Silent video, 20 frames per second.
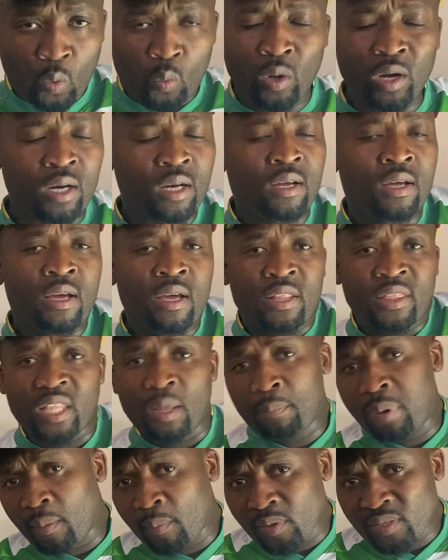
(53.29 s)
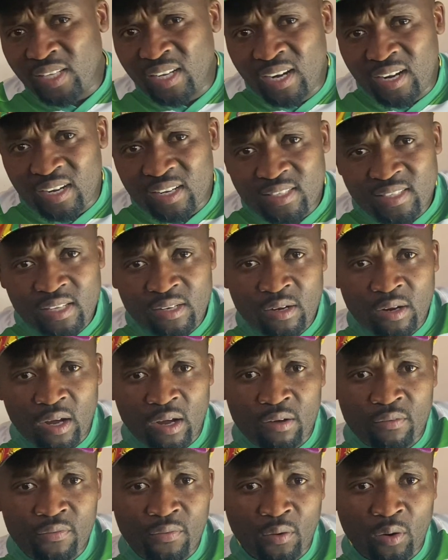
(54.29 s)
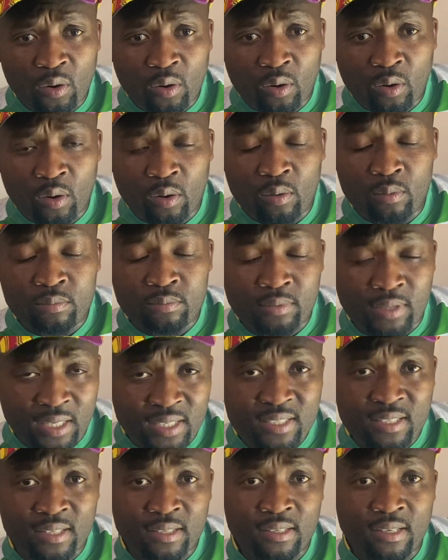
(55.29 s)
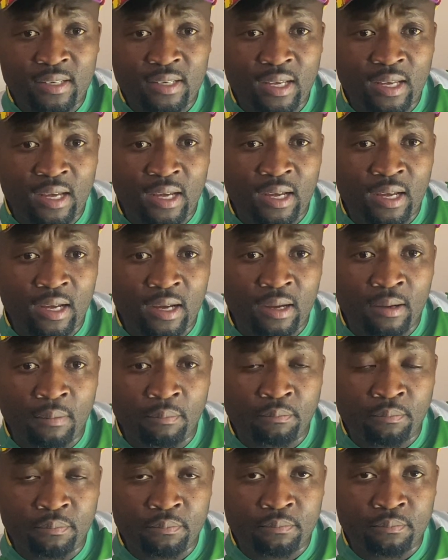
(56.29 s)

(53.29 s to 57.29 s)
Well, the purpose and reason uh, for this uh,